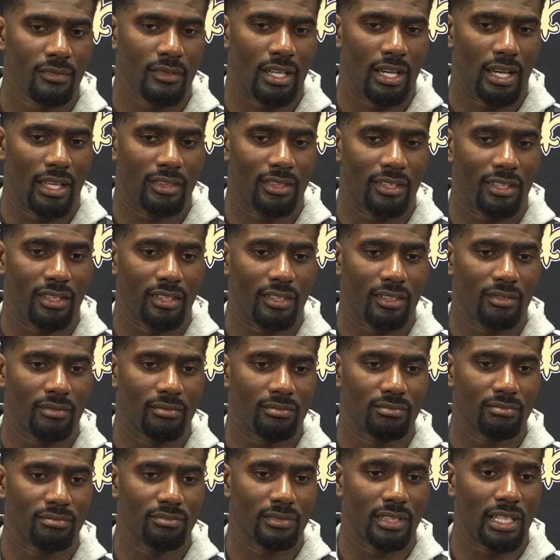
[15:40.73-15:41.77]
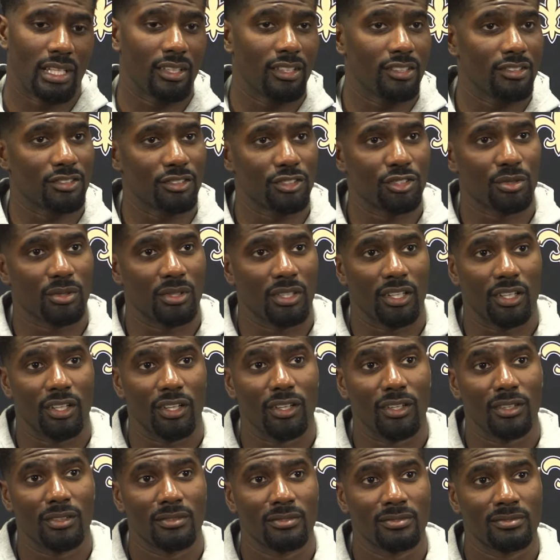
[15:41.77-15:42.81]
I think not listen to it at
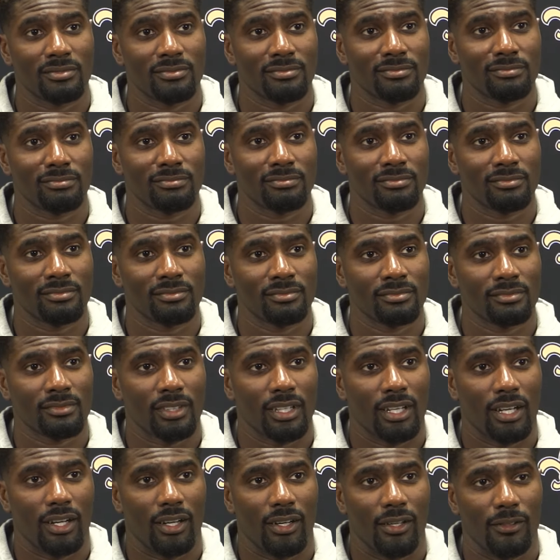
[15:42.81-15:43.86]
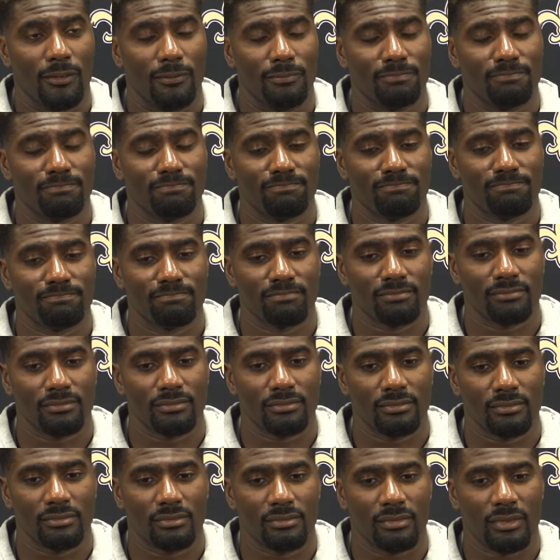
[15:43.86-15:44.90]
all.
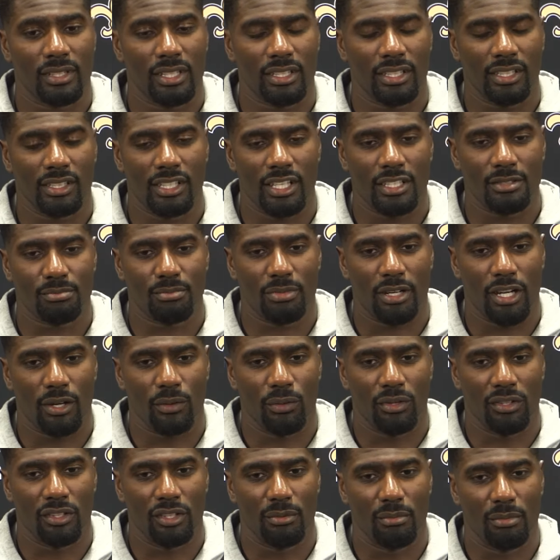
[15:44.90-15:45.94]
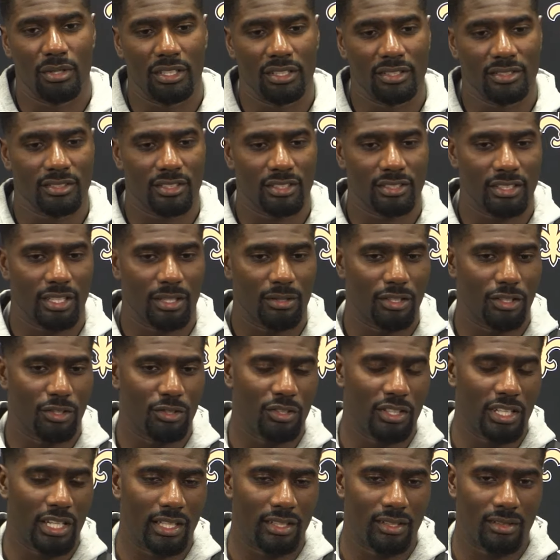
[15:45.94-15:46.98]
I think that's probably one of the biggest things. I know
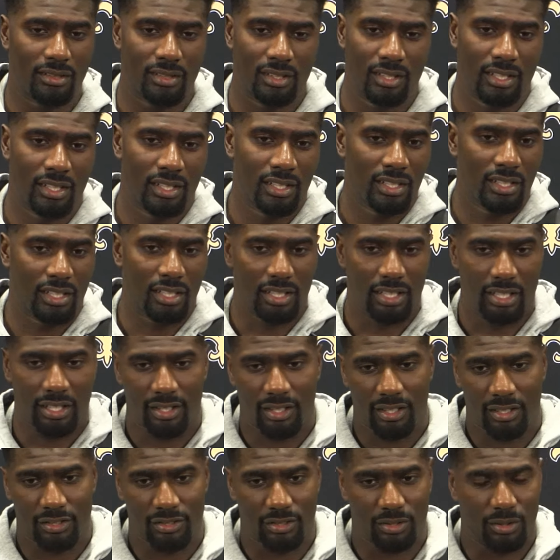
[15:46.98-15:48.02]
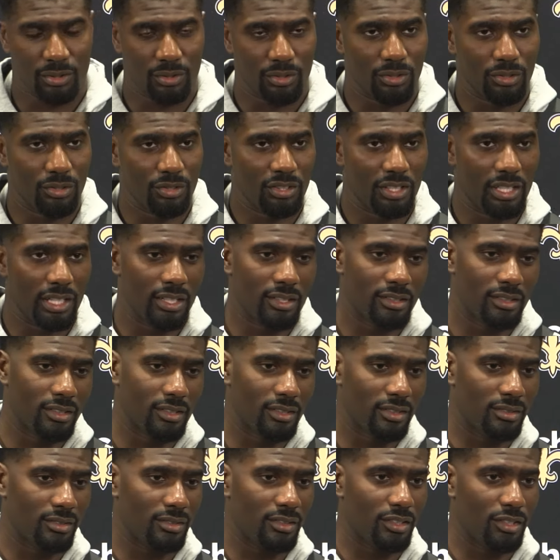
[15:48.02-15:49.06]
you got a lot of things going on. You got
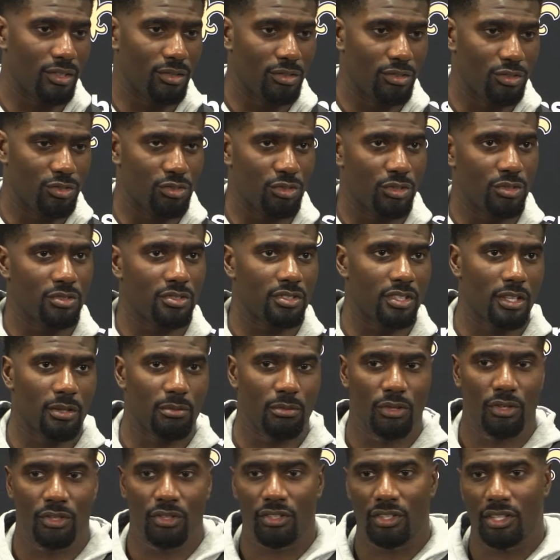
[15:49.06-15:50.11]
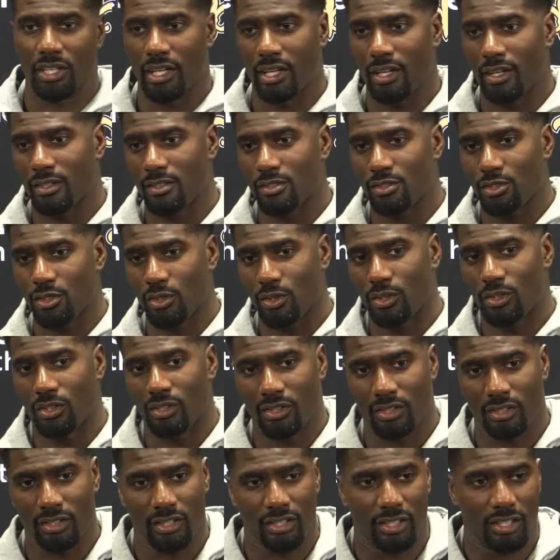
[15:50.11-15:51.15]
the, you know, the Drew ceremony, you got
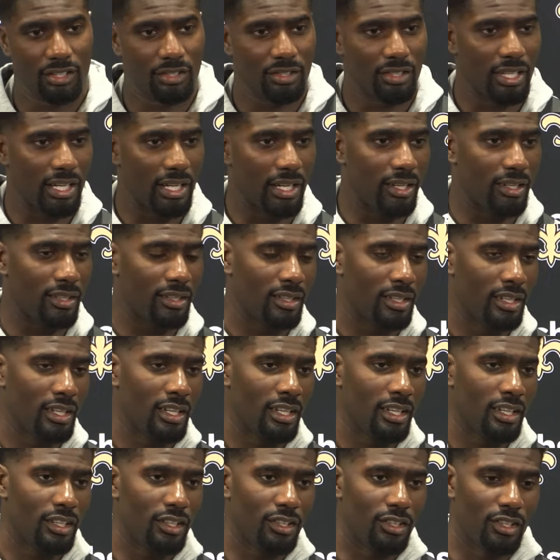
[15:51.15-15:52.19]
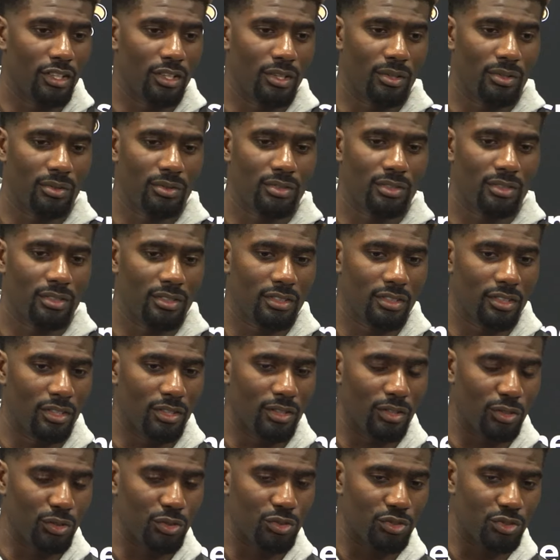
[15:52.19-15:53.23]
Sean, and then you got, you know, the
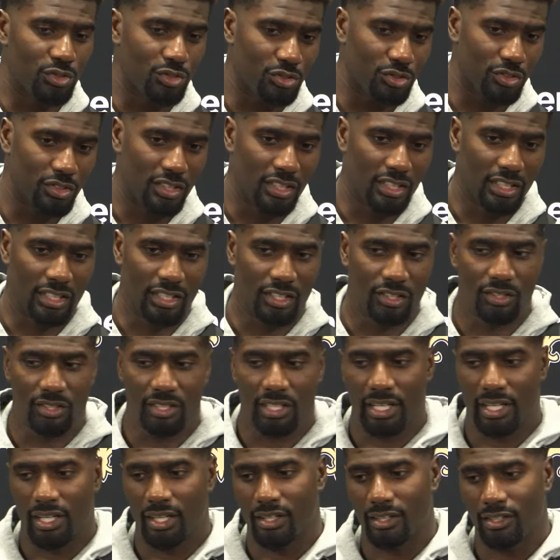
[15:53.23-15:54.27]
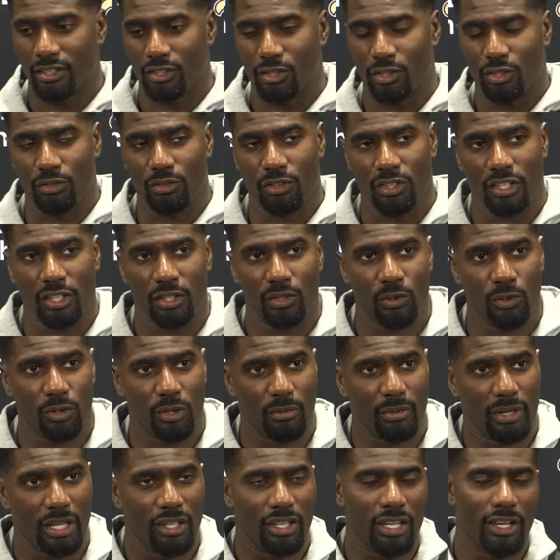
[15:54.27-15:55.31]
losing streak, and then you got, you know, the rookie
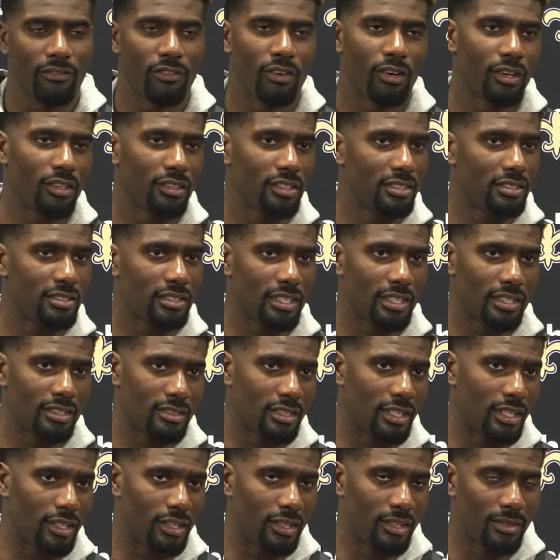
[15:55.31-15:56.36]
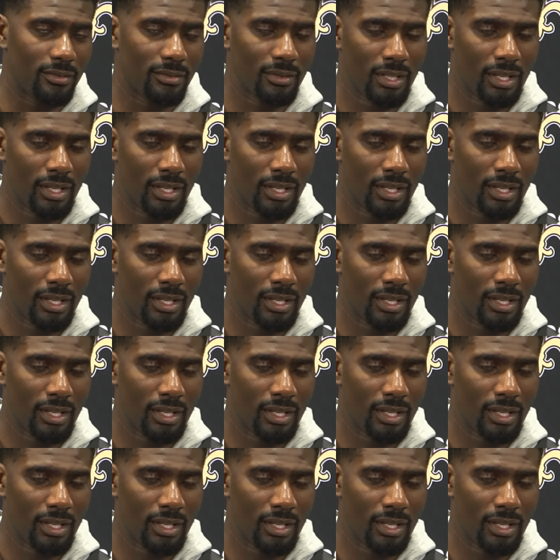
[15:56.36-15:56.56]
quarterback. You have all these things that are